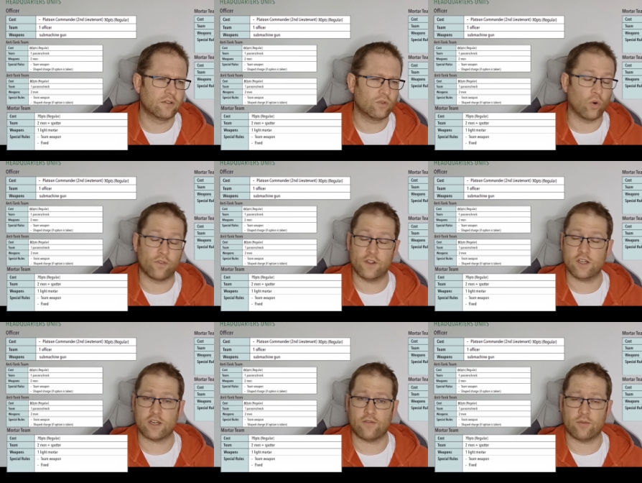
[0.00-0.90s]
or a
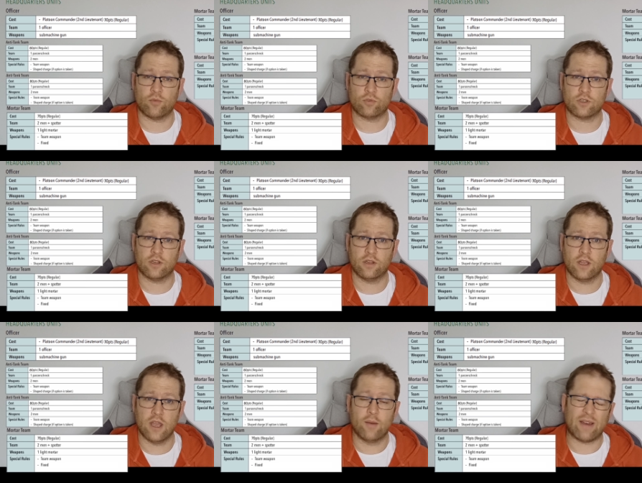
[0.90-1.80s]
Finnish heavy mortar.
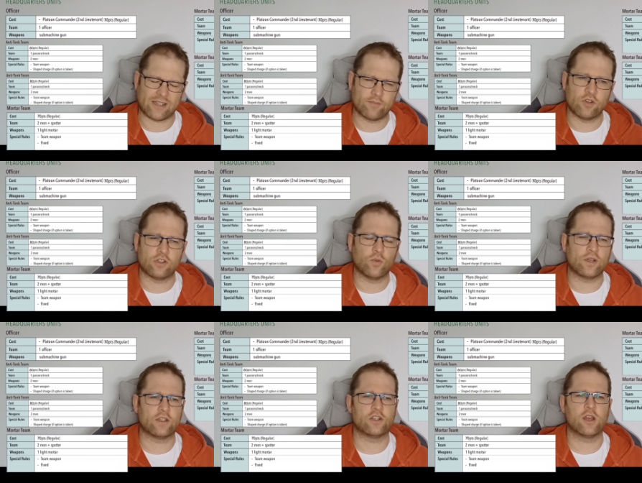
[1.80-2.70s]
But as I'm using the
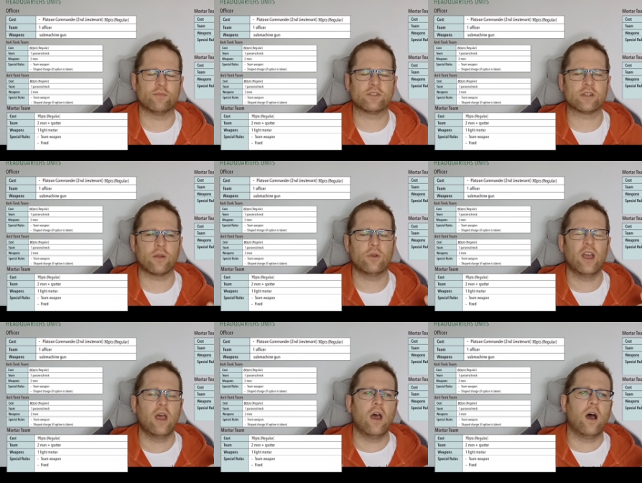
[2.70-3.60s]
Winter Germans, so
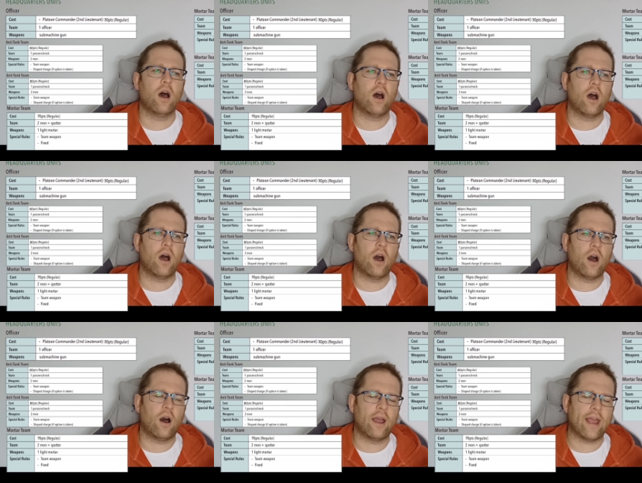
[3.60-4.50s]

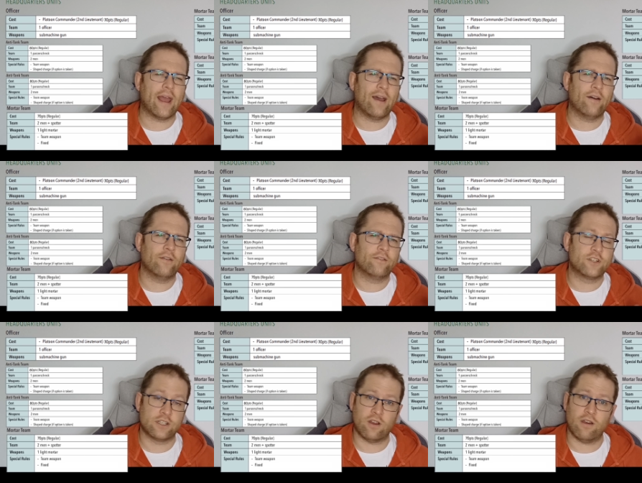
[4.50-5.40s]
I have
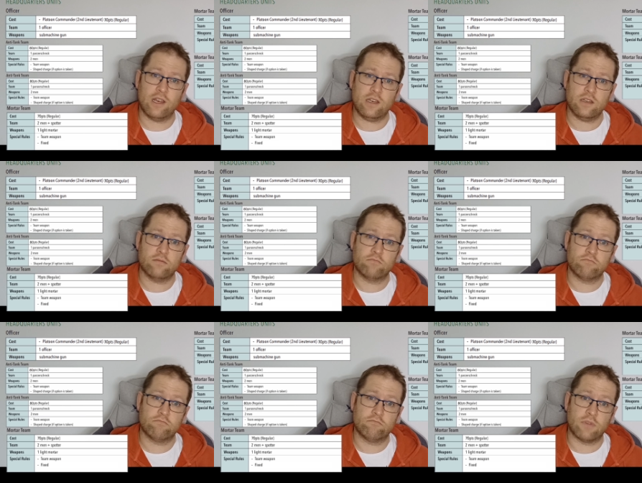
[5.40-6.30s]
designed
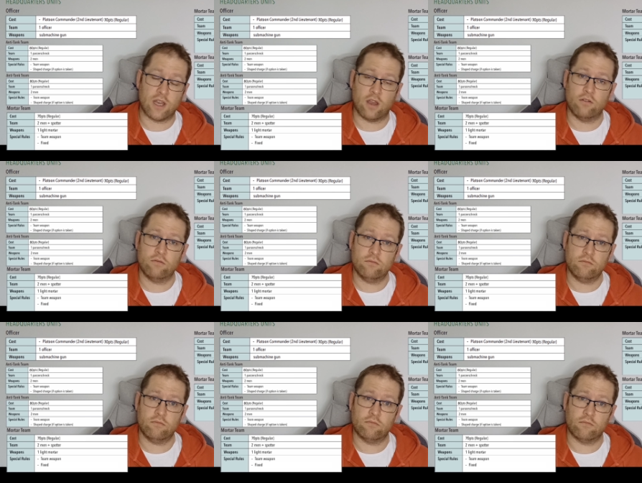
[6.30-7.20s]
my own